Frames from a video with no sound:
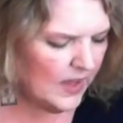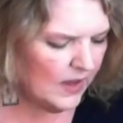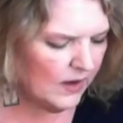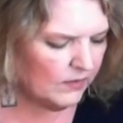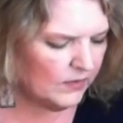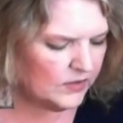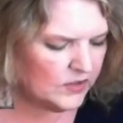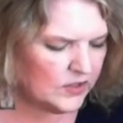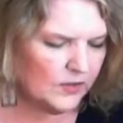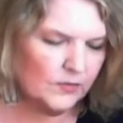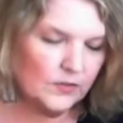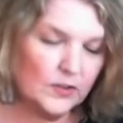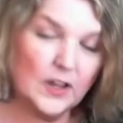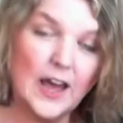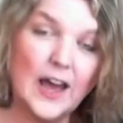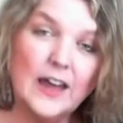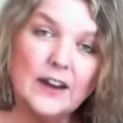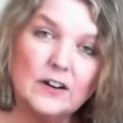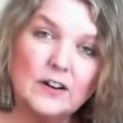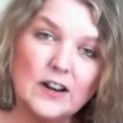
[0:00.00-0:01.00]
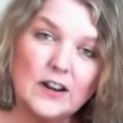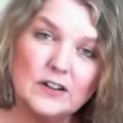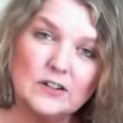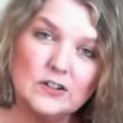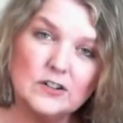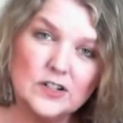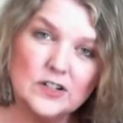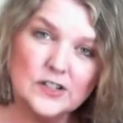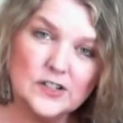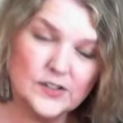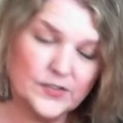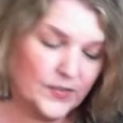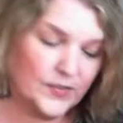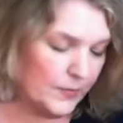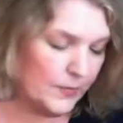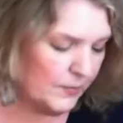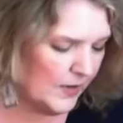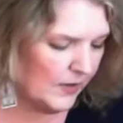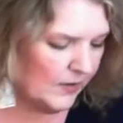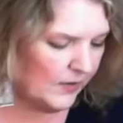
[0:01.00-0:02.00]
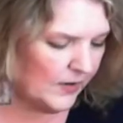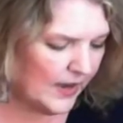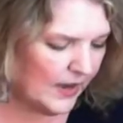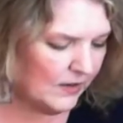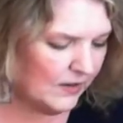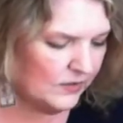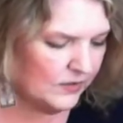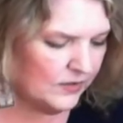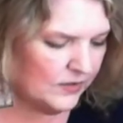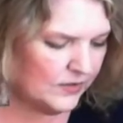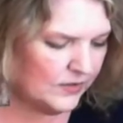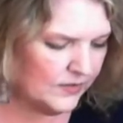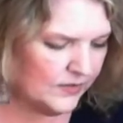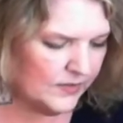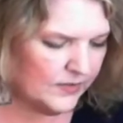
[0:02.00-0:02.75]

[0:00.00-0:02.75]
which I'm glad our energy is flipping around.